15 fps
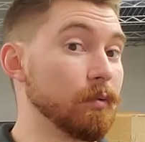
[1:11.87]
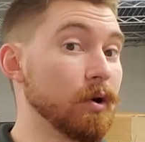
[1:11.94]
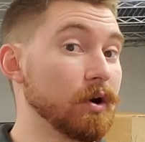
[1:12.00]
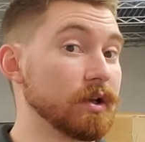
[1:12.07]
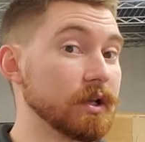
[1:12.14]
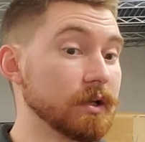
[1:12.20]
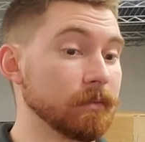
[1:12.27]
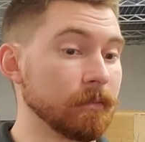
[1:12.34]

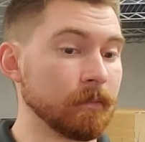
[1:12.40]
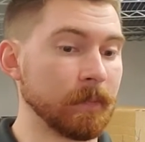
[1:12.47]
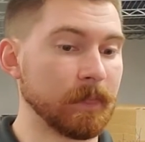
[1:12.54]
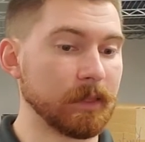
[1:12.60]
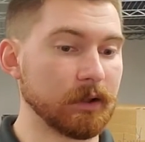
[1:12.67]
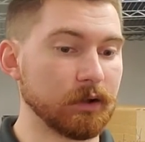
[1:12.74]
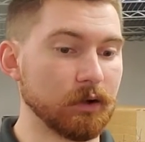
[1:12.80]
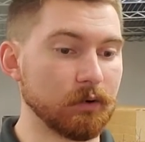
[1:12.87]
wonky.
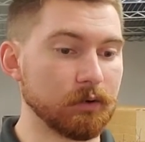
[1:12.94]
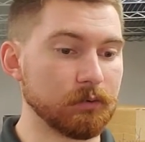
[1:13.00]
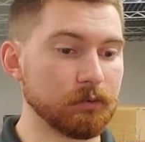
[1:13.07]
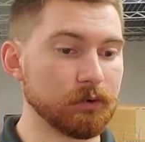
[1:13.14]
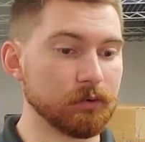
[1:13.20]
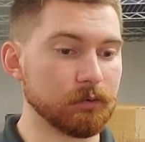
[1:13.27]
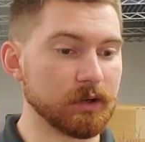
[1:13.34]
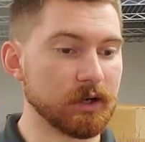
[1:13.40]
Go
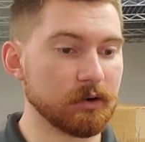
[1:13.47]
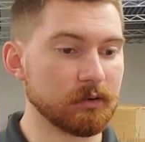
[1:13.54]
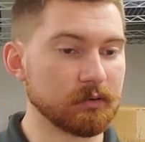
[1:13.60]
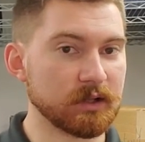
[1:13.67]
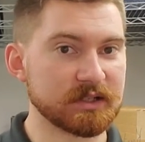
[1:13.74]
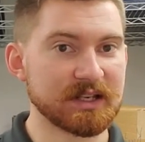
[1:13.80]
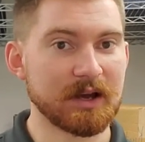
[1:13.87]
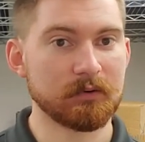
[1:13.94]
through. Here,
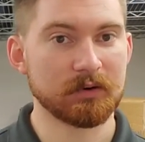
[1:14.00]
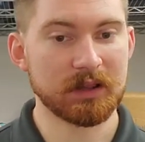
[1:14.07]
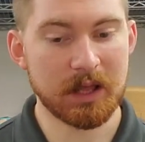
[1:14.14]
let's count and